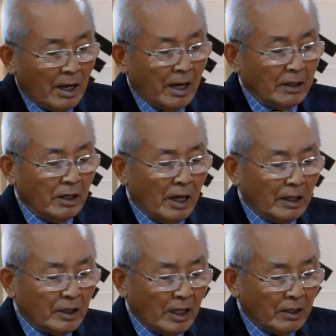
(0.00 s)
And
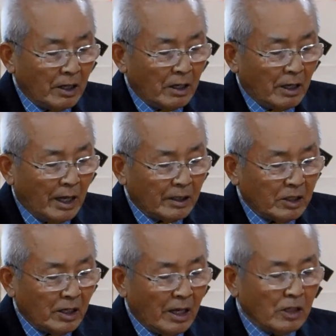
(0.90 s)
at
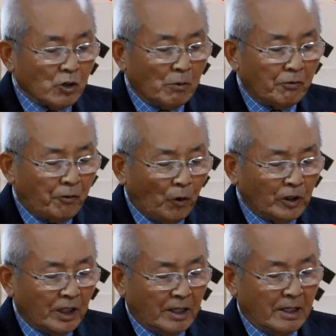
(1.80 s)
the age of
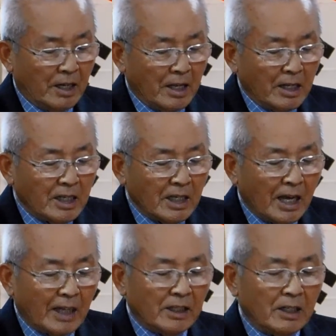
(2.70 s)
14, he
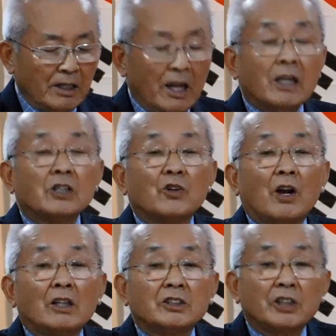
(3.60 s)
had a
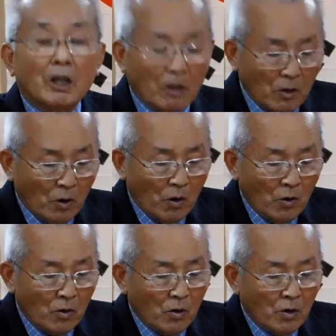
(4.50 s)
national
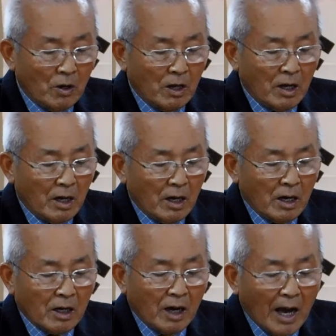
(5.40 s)
cello
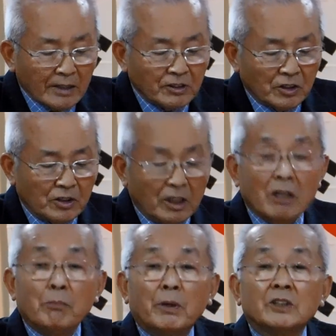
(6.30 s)
concert
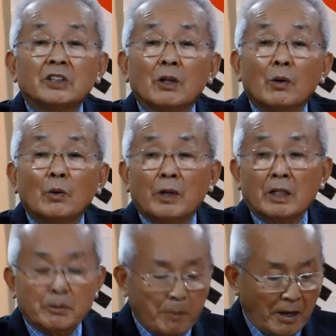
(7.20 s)
in
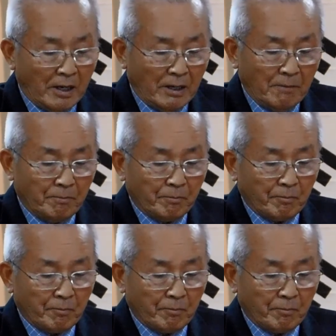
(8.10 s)
Barcelona, Spain.